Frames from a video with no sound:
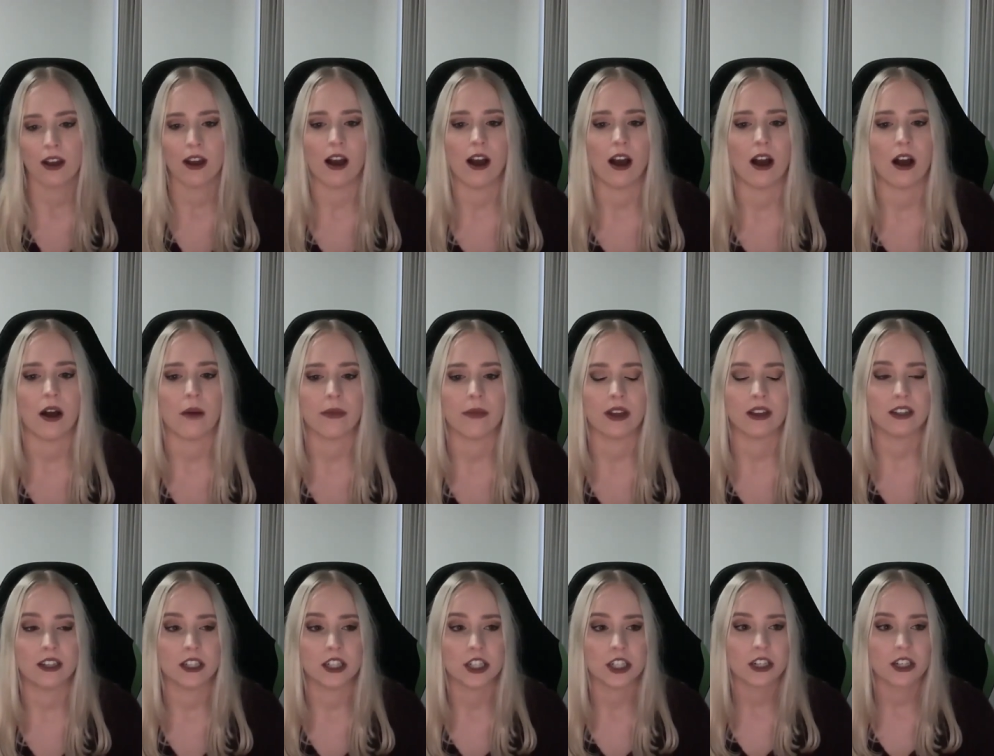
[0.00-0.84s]
Um,
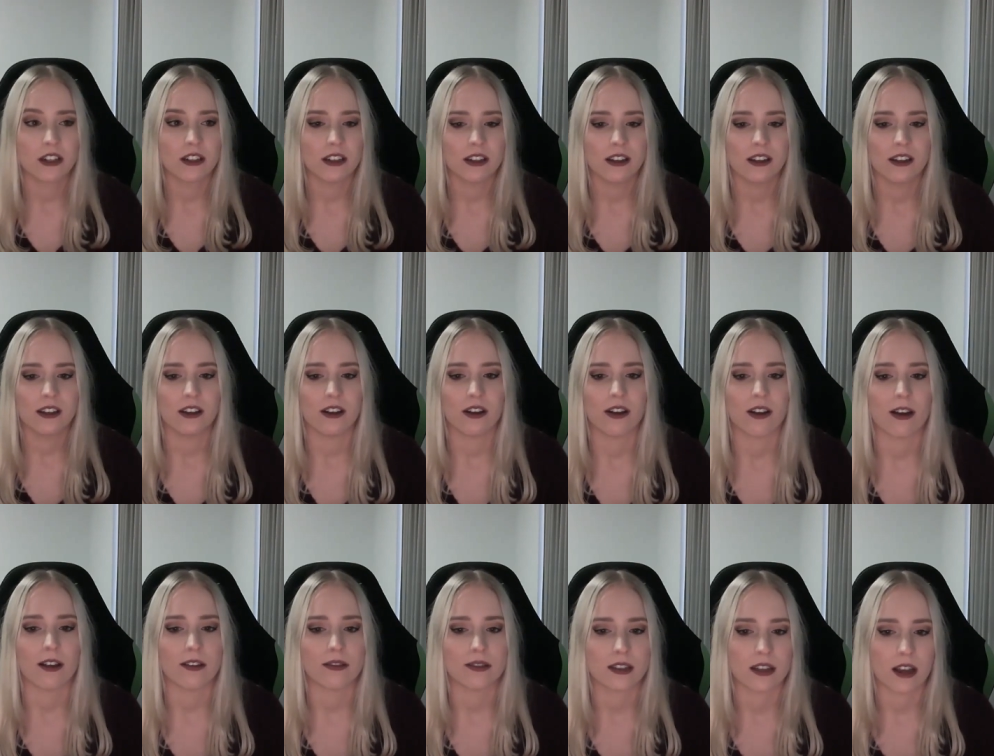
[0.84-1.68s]
additionally,
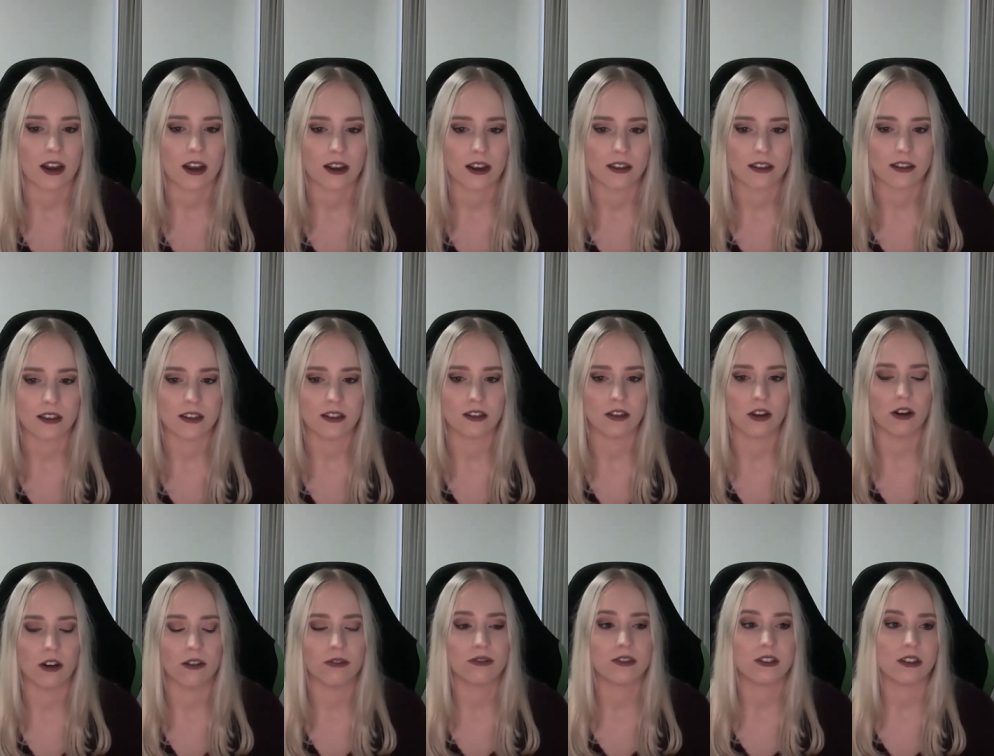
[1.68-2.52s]
science is
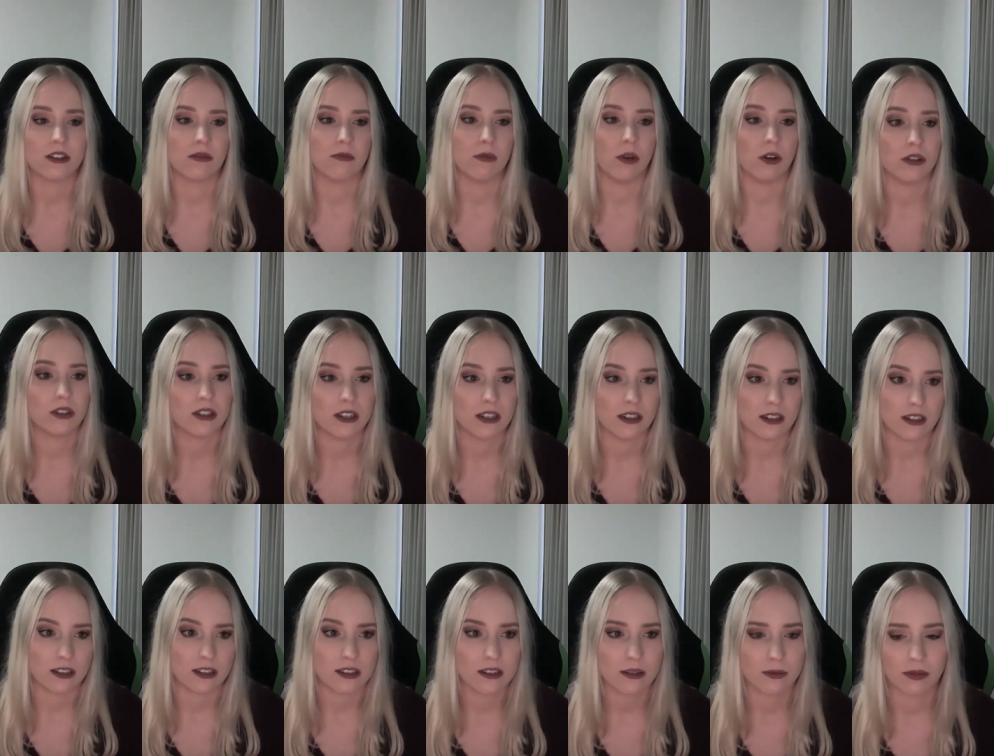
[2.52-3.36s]
often
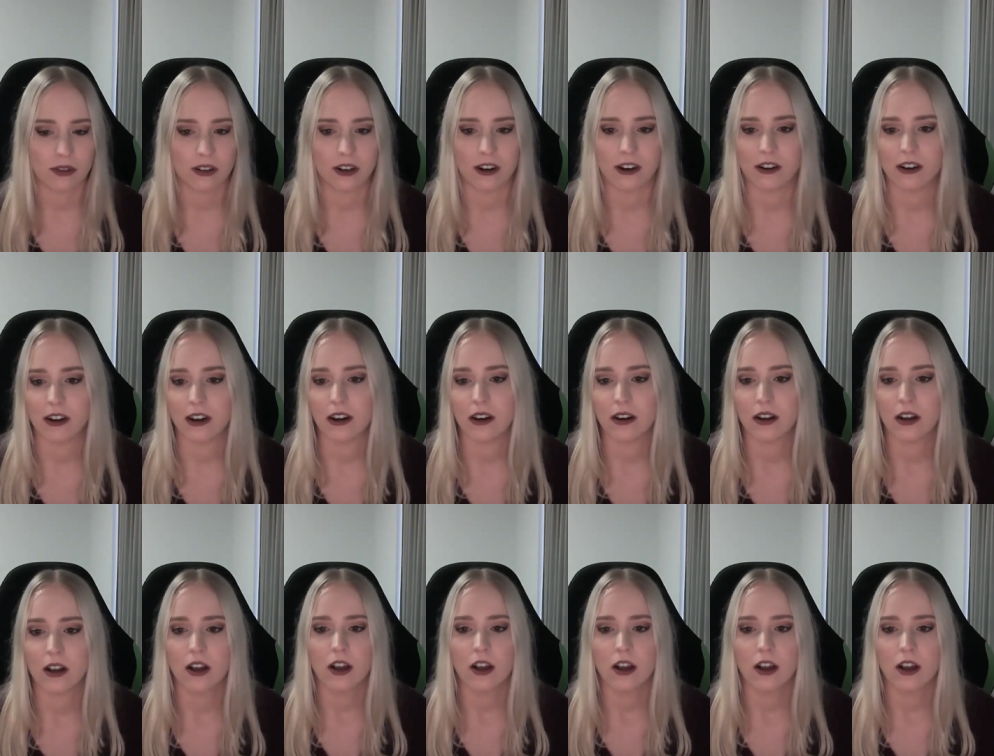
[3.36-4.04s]
multidisciplinary.